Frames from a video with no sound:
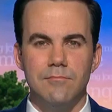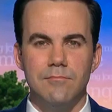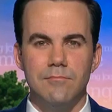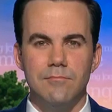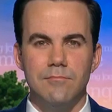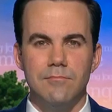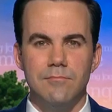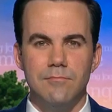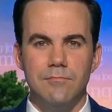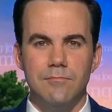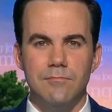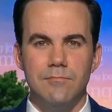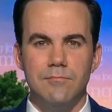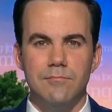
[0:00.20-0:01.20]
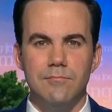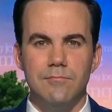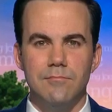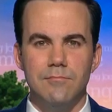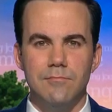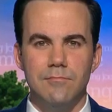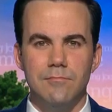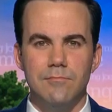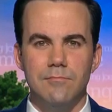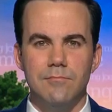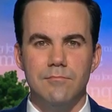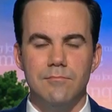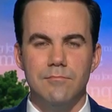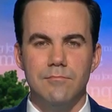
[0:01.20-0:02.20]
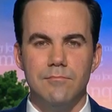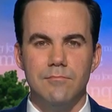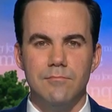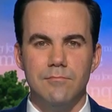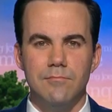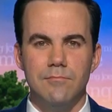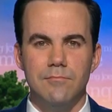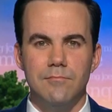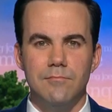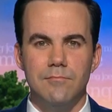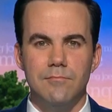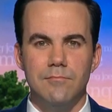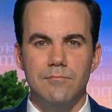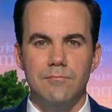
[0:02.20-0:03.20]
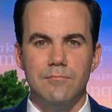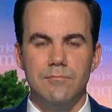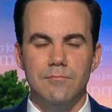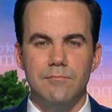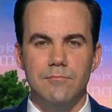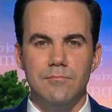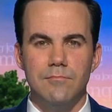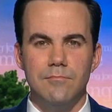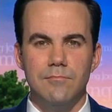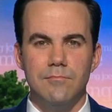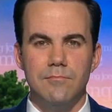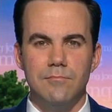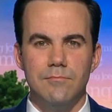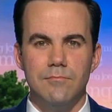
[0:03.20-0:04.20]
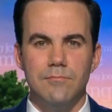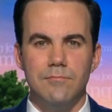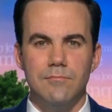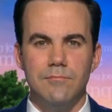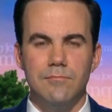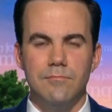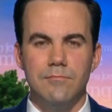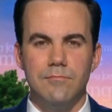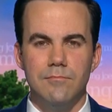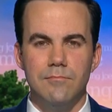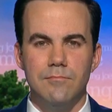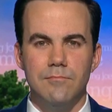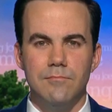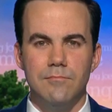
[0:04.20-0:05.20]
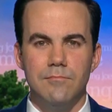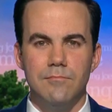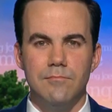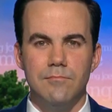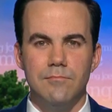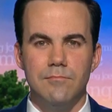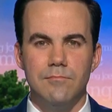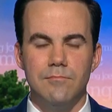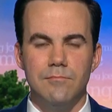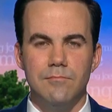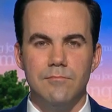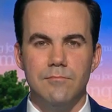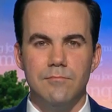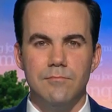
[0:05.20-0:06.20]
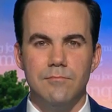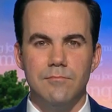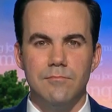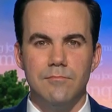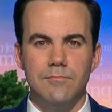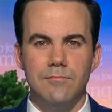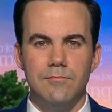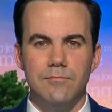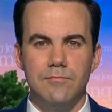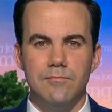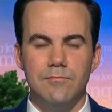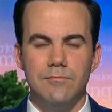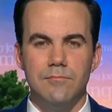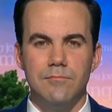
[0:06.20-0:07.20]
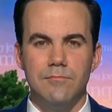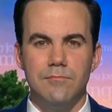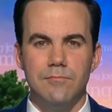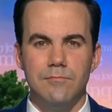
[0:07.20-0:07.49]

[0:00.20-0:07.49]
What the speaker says: No words are spoken by the person on screen.